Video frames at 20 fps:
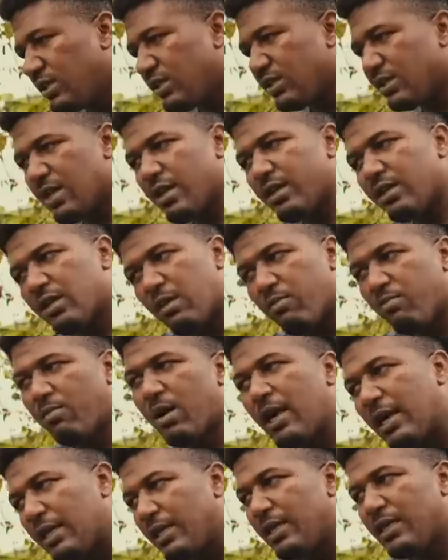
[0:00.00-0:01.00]
a
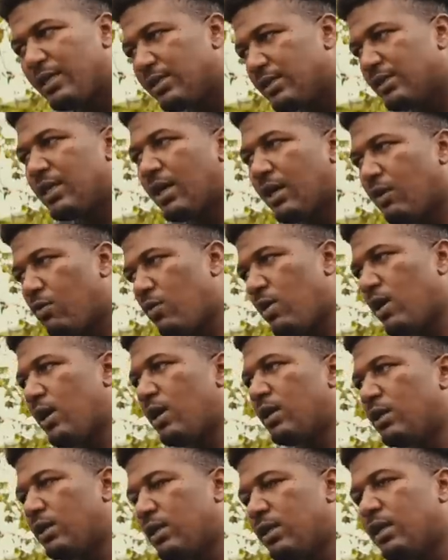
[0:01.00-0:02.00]
bag of things that are
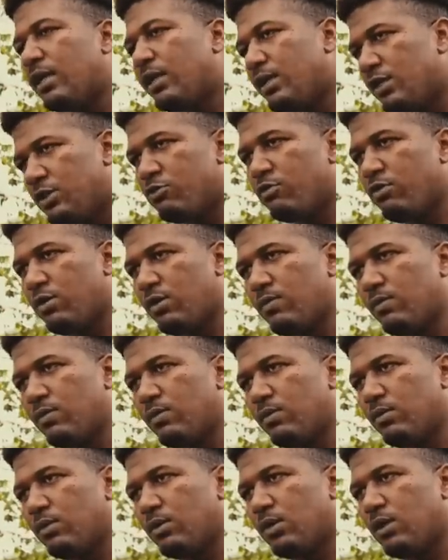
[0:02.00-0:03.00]
going in the dream.
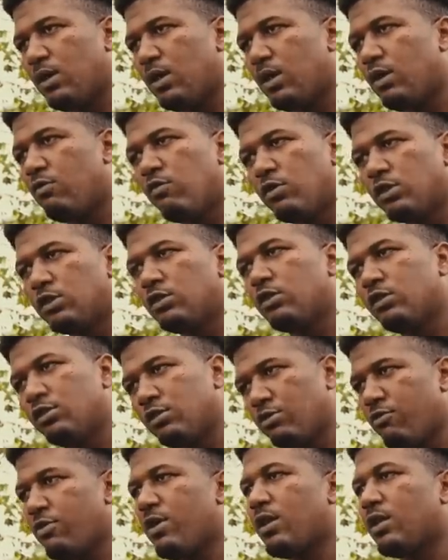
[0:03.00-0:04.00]
It was so
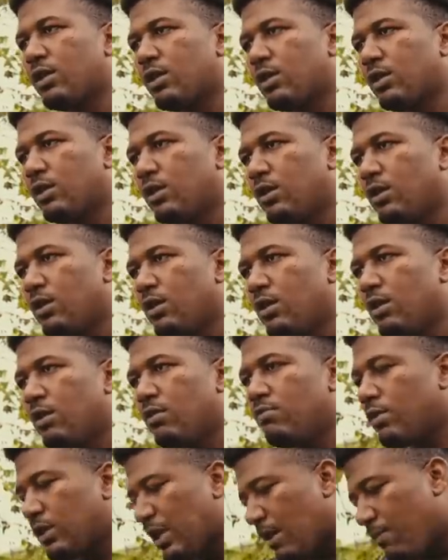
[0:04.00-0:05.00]
straight,
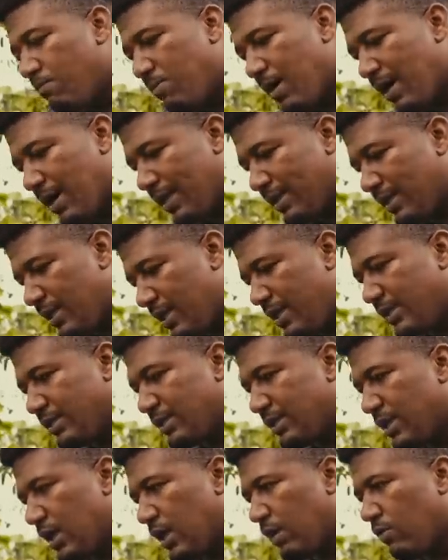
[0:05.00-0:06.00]
but a bag of
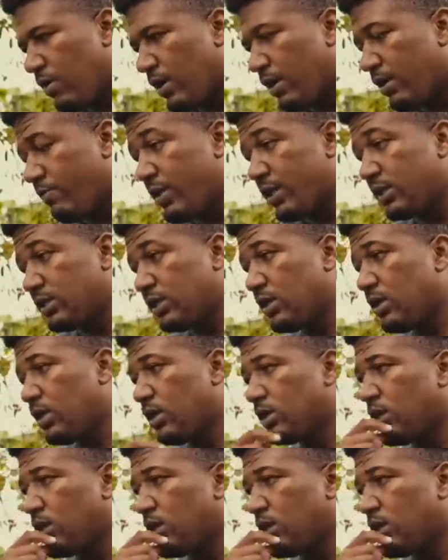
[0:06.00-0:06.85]
things that are going. I mean, I said, no,